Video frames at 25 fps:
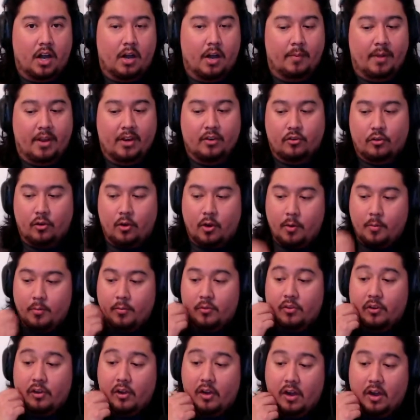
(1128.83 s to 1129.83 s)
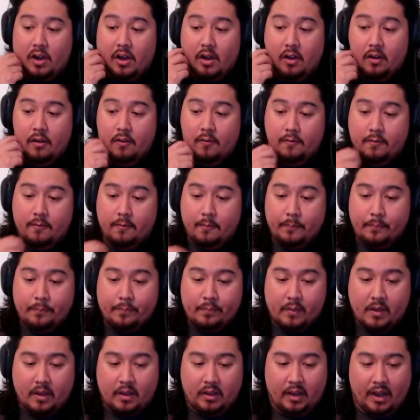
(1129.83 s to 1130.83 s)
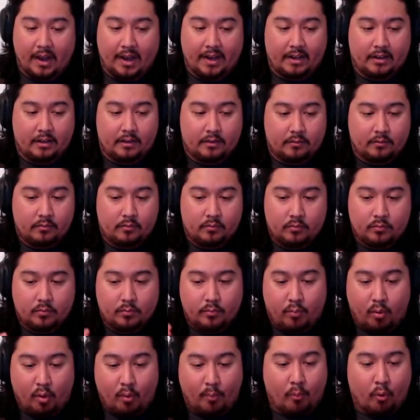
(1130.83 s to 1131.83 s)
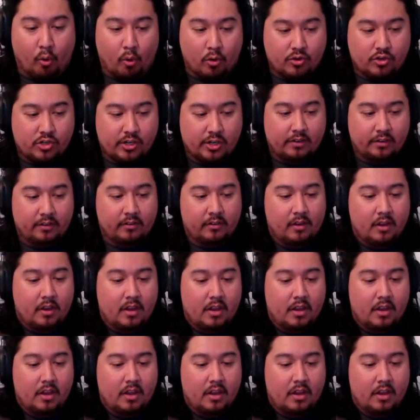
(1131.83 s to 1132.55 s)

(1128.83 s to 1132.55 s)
in terms of like proportions.